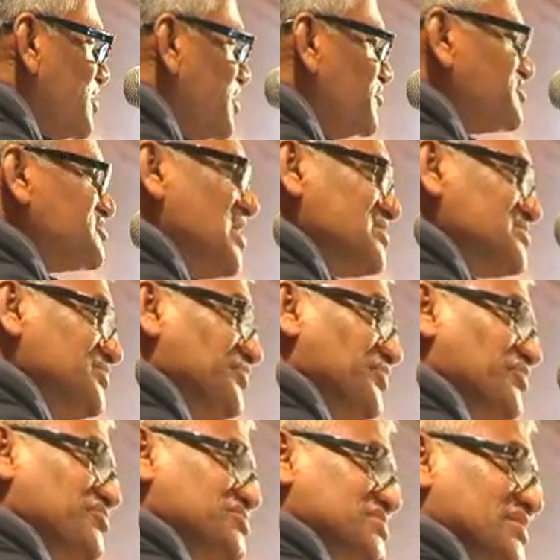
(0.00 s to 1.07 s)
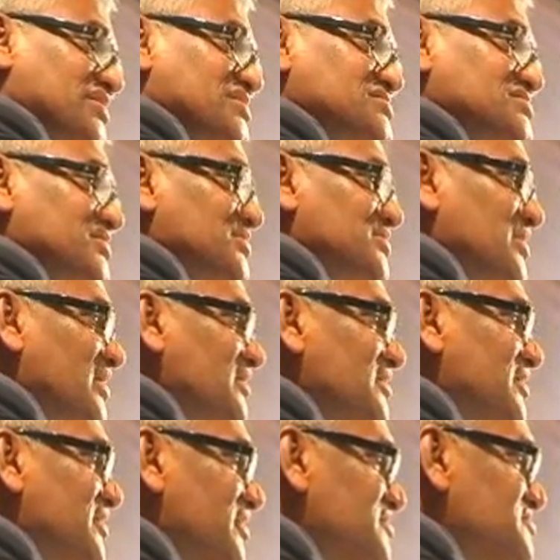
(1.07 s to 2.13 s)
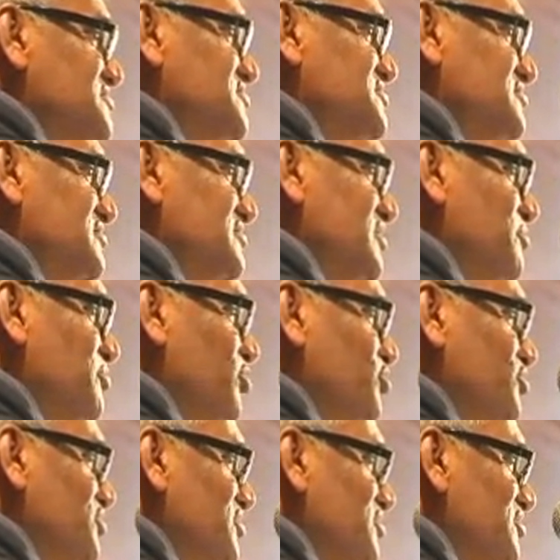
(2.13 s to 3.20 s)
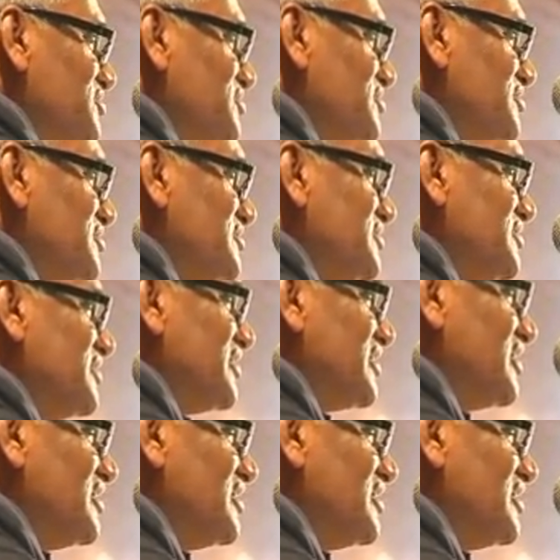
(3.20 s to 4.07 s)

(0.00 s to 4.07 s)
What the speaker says: It was as if he was addressing young kids about the